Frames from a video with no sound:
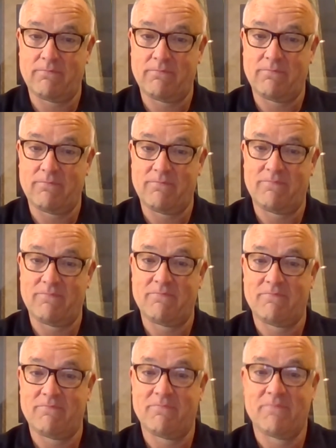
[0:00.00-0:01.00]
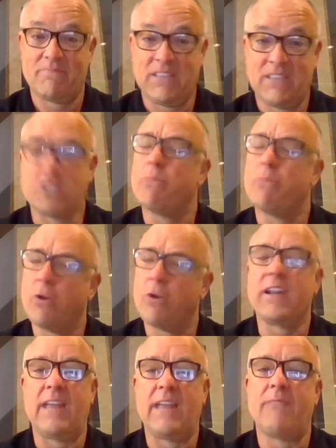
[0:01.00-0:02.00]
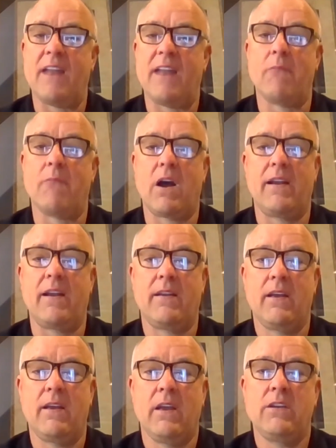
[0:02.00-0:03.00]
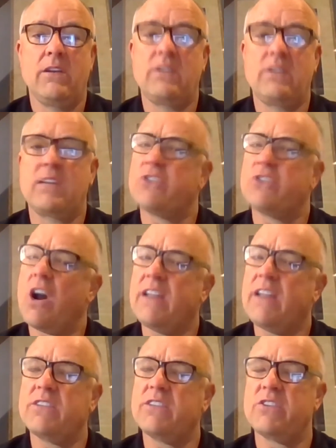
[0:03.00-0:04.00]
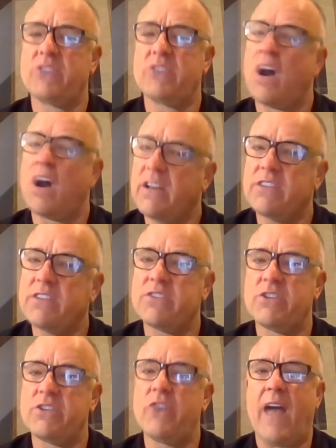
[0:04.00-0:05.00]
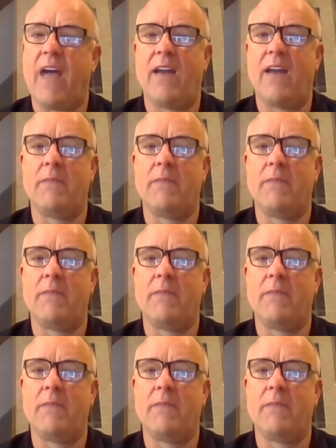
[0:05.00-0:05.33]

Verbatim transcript: Yeah. It's important to keep that in mind, because audiences know that.